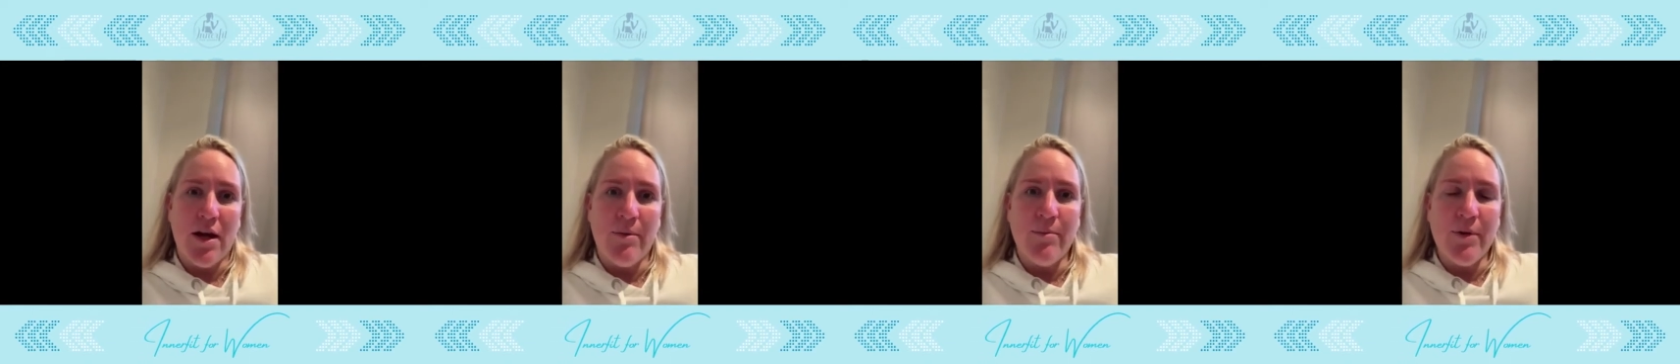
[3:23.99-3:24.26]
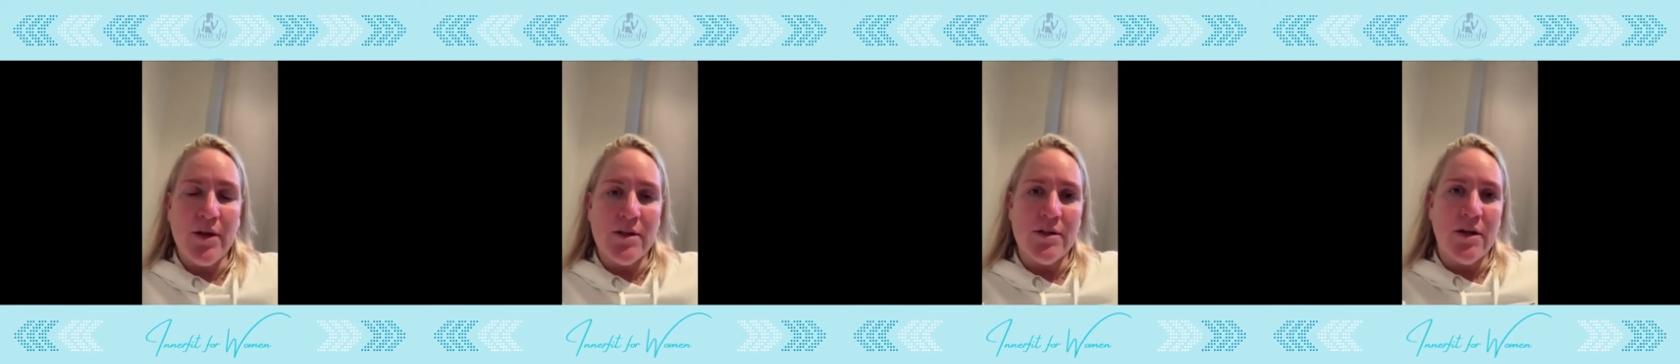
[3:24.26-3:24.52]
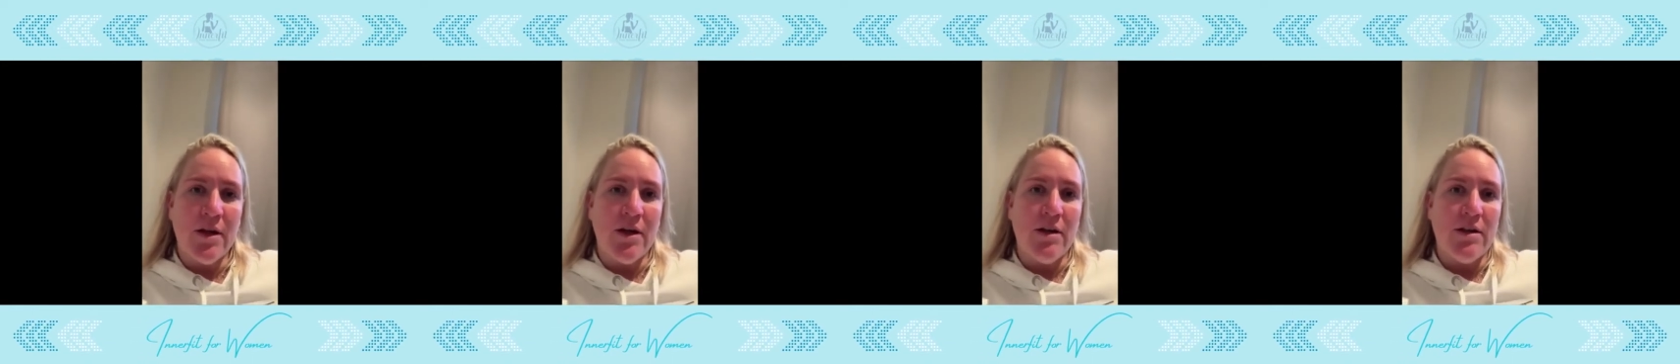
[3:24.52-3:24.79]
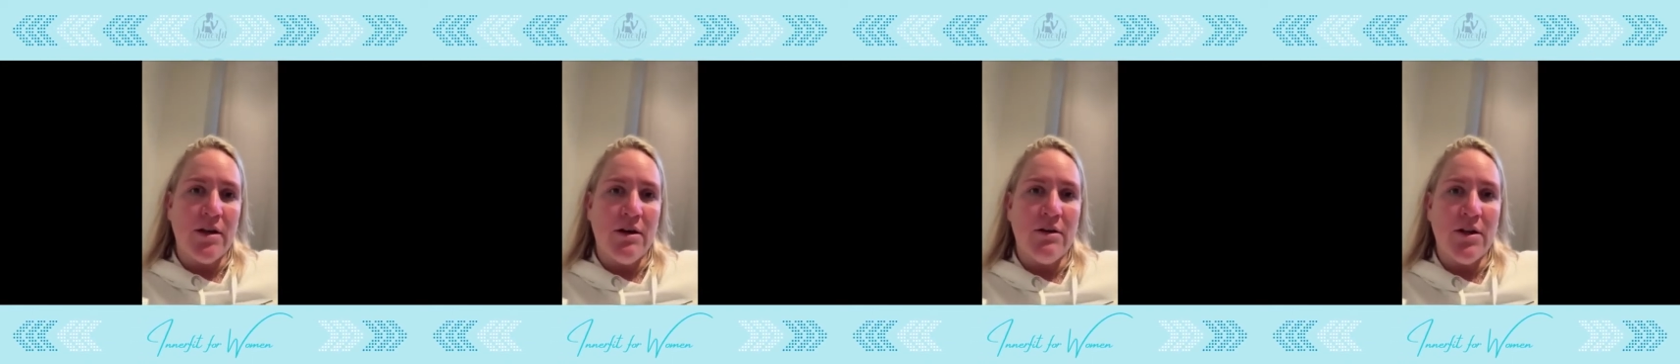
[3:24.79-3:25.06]
come because I
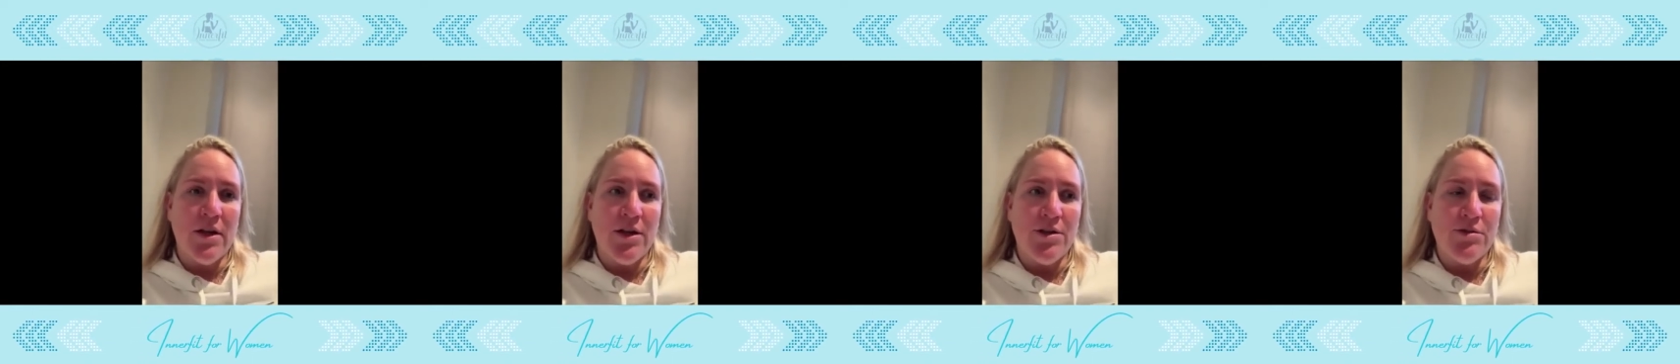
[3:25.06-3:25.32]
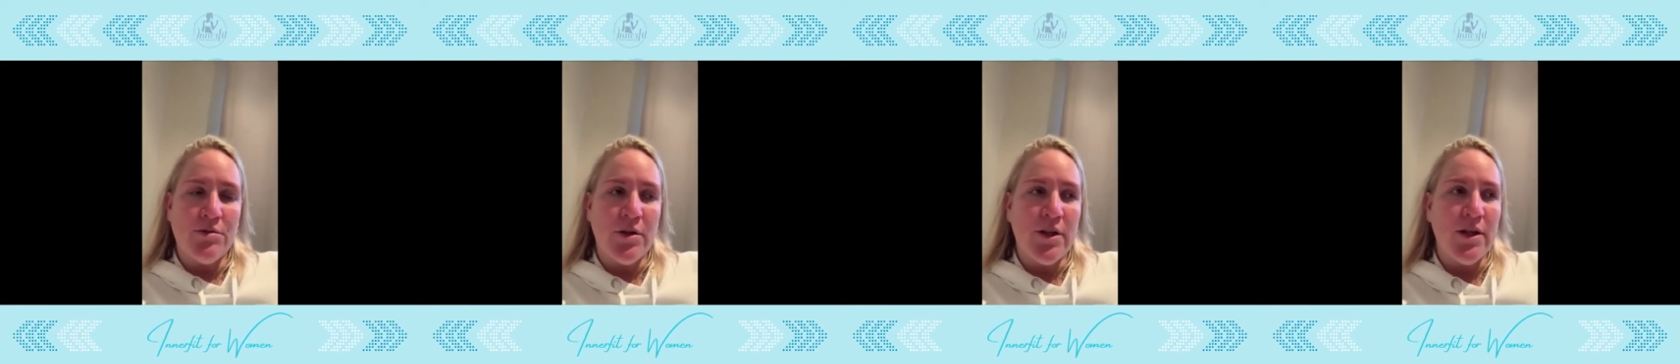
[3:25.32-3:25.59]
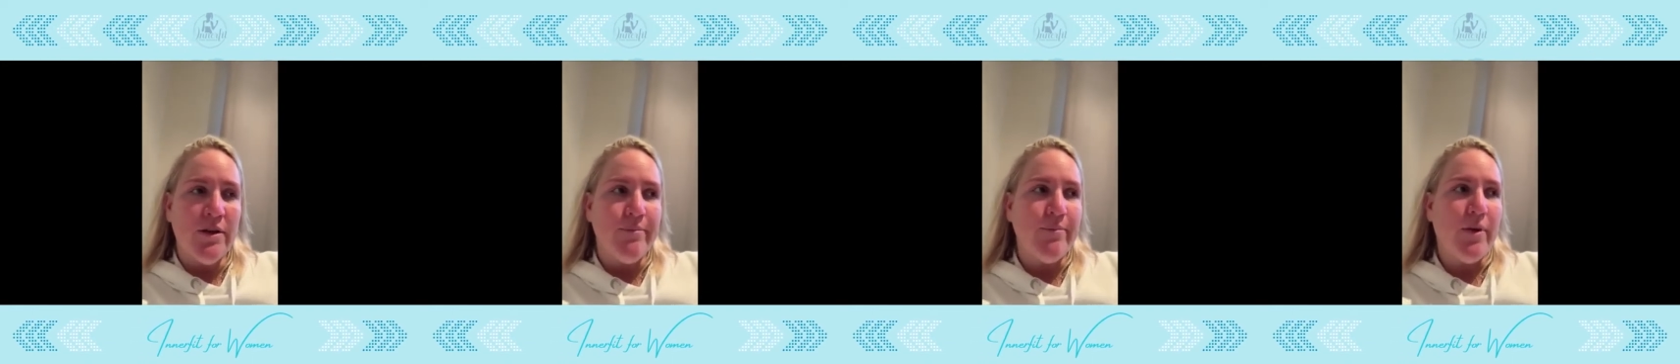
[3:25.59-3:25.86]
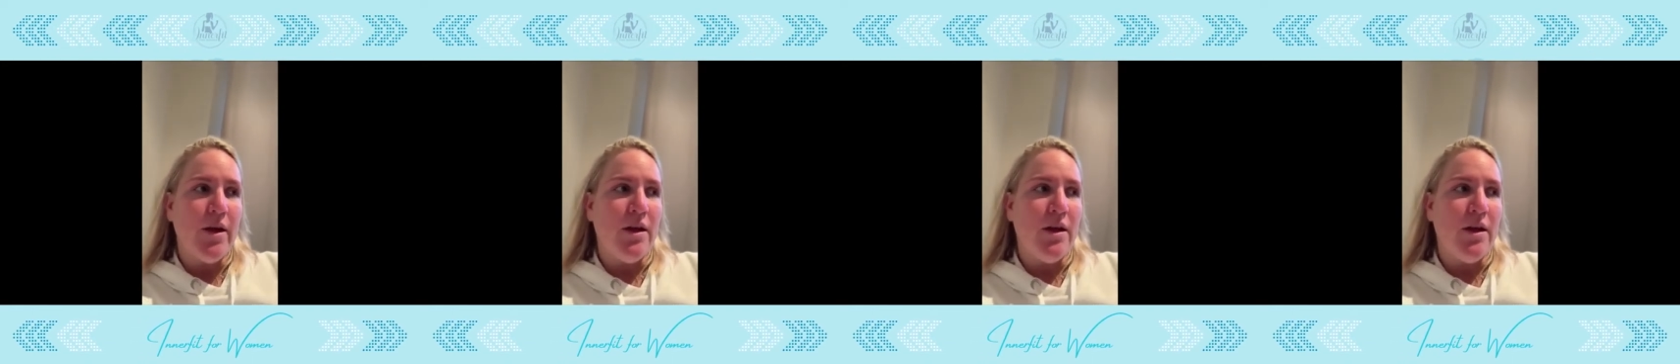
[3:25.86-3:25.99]
thoroughly enjoyed it.